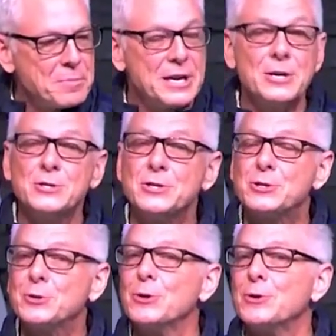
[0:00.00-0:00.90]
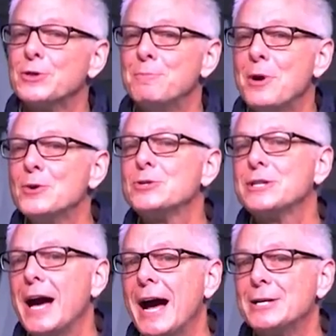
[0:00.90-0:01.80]
But here's the truth. Most
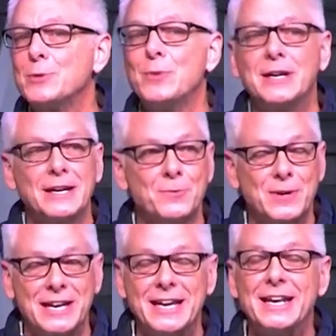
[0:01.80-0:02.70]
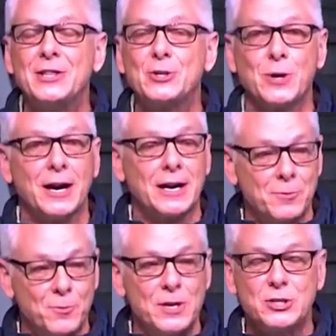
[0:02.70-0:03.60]
guys, when we get in the truck,
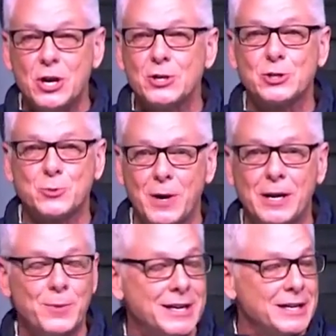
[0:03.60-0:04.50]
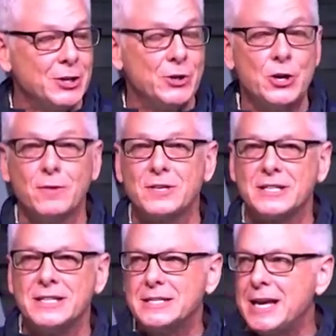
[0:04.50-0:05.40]
we start sweating. We get a little nervous.
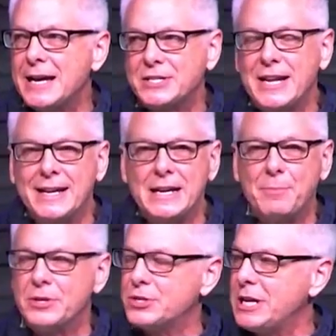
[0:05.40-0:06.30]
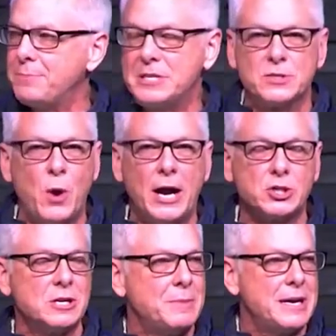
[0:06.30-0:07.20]
And this guy's standing up on the steps. He's
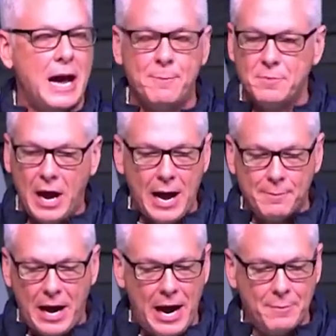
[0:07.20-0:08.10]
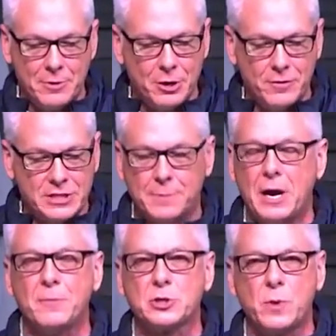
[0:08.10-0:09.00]
watching me. I'm nervous.
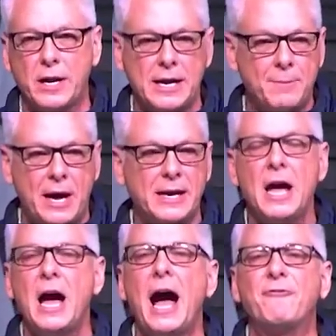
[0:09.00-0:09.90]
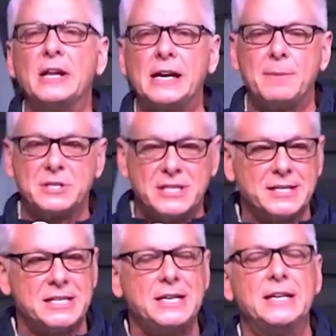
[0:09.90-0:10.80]
I'm sweating. I'm like, I feel like I'm
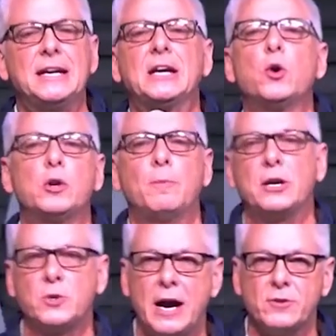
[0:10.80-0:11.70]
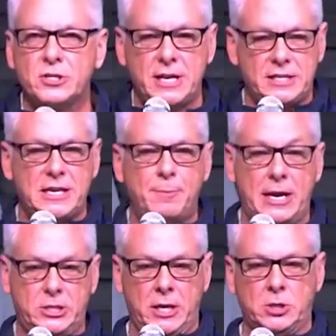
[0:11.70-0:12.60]
16 again going to my driver's test. And I'm
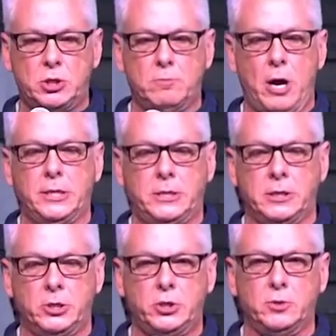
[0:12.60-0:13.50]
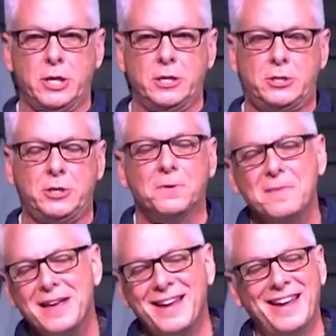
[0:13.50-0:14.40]
like, 10-2, Brad, 10-2,
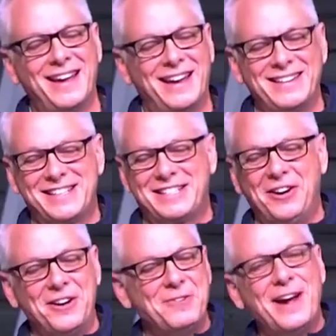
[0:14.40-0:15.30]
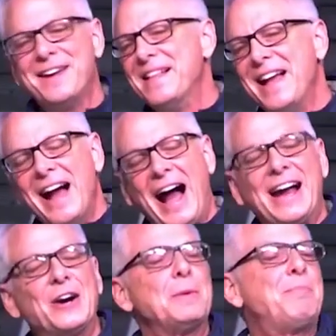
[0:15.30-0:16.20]
10-2. So anyway, I
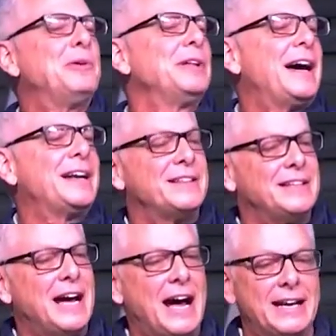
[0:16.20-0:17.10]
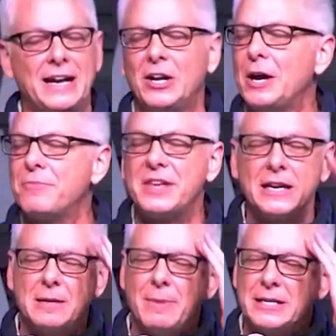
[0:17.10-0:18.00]
go to pull out of the lot. And all I'm
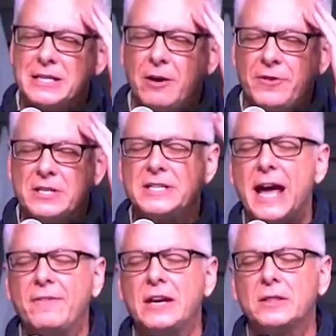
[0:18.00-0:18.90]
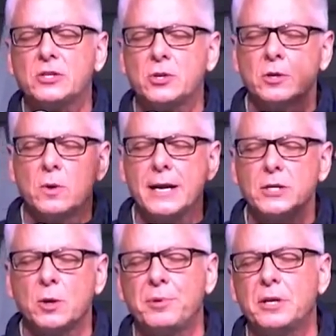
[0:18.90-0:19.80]
thinking to myself is navigate the turn right.
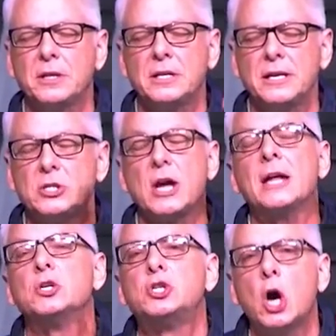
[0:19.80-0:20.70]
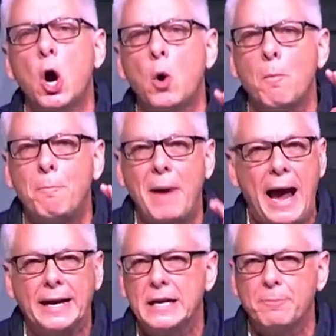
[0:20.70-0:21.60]
Don't put it in the ditch and don't
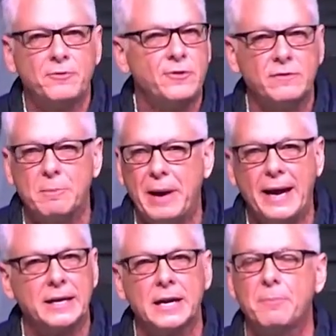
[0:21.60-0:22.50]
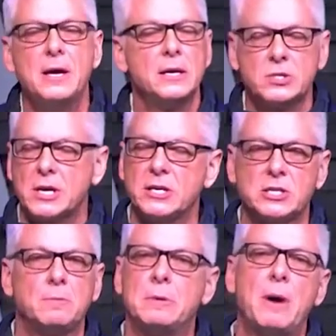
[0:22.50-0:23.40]
back it up. If you have to back it up, this guy's
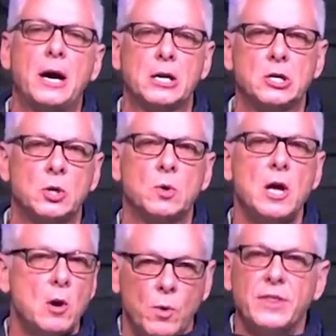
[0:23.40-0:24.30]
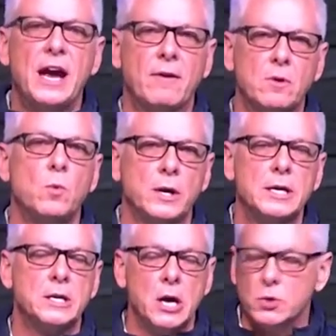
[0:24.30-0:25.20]
going to be mocking you with everyone
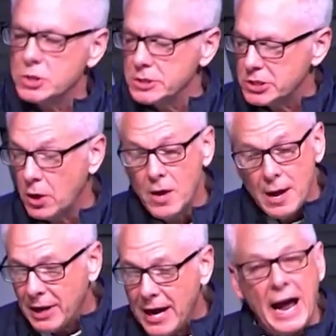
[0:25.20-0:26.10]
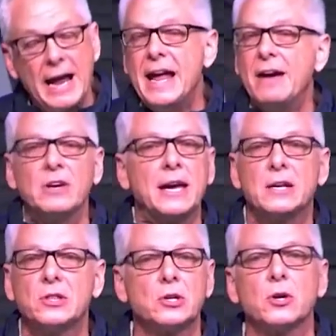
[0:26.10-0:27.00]
he knows. And so, but I
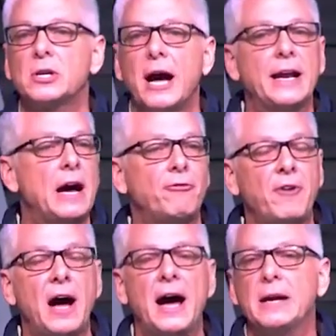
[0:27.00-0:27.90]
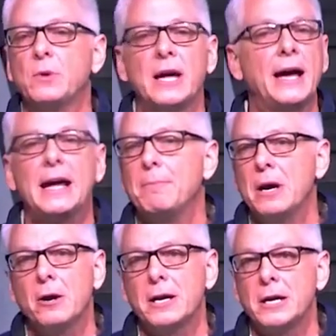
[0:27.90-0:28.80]
navigated the turn, got out fine. We got Aunt
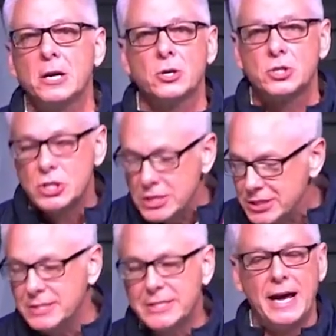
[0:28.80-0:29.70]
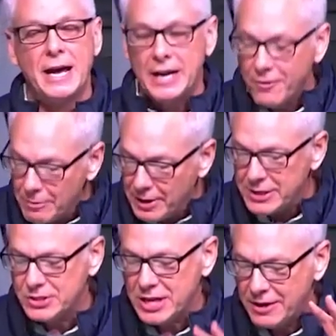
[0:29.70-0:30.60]
Mary here. She's in town.
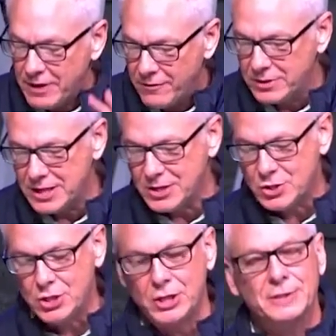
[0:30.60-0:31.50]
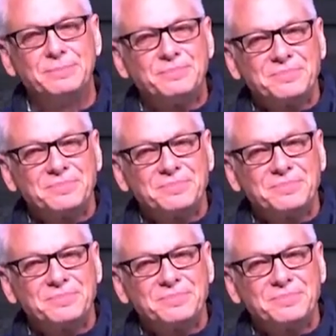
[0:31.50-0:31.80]
Everybody's safe. Everything's good.